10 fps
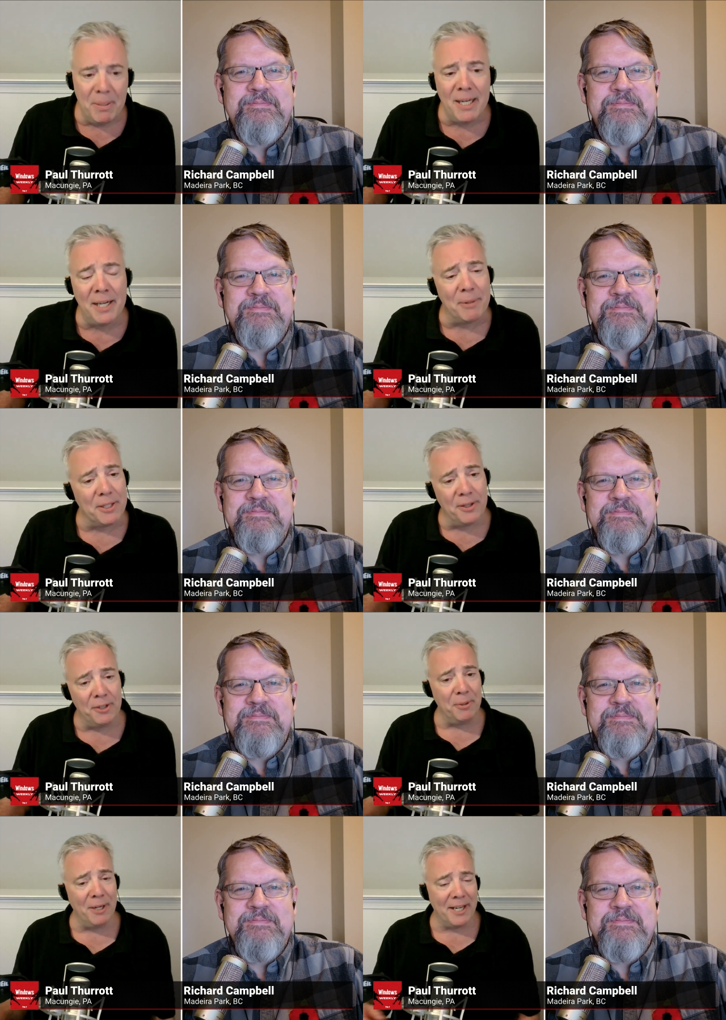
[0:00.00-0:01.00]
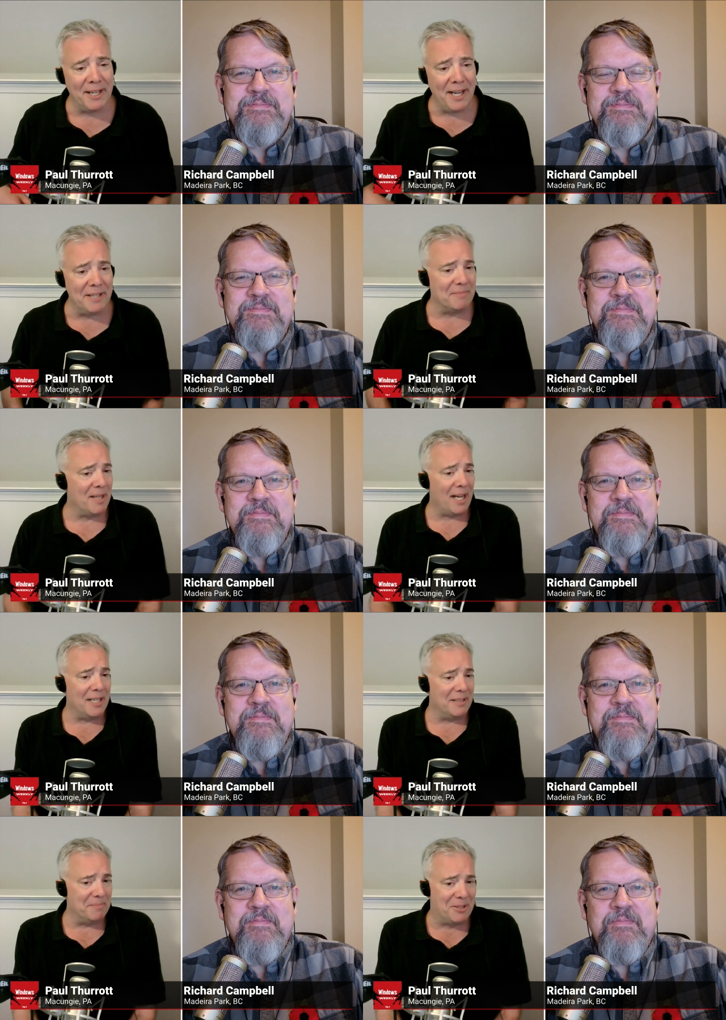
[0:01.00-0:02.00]
Speaker 1: but anyway, they're doing it again.
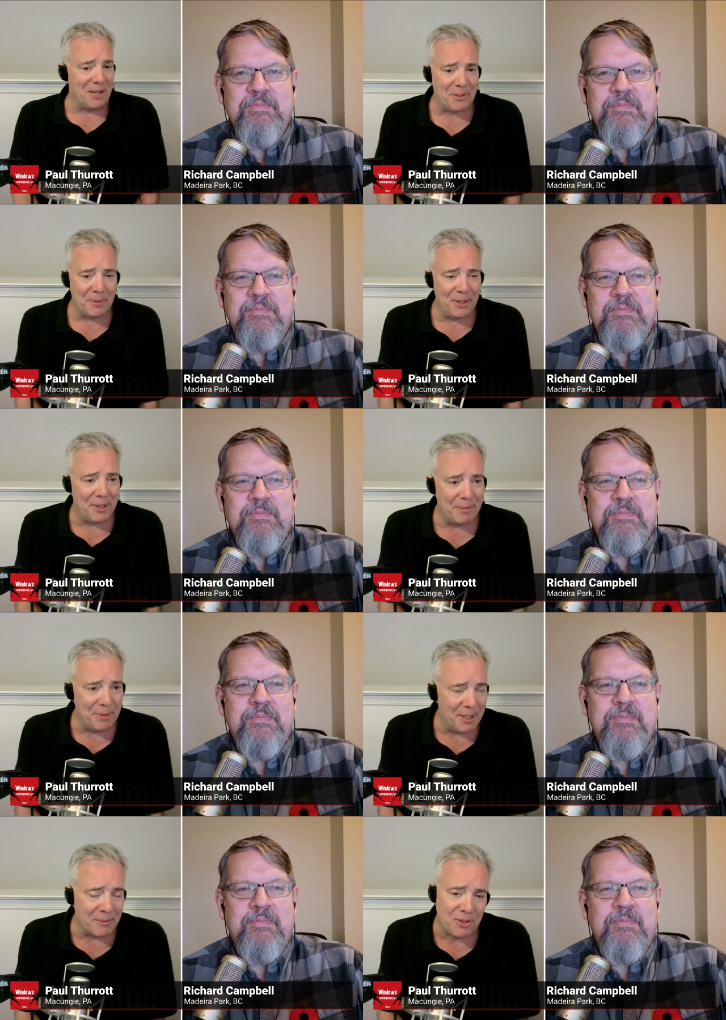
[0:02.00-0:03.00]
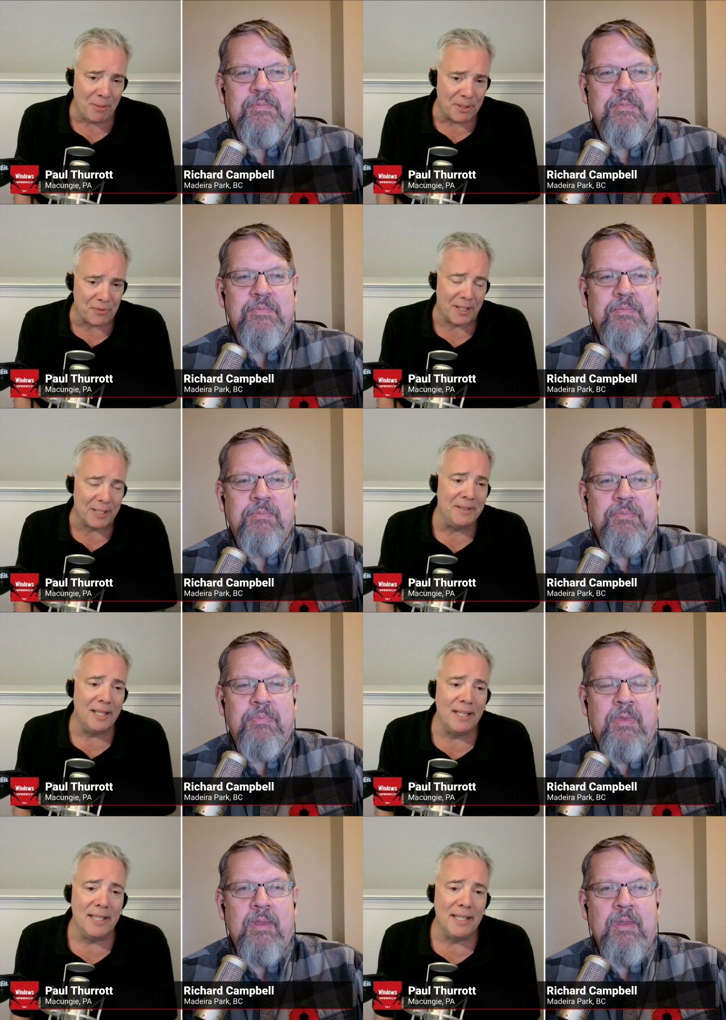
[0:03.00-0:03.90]
Uh, Trustworthy Computing was so much fun.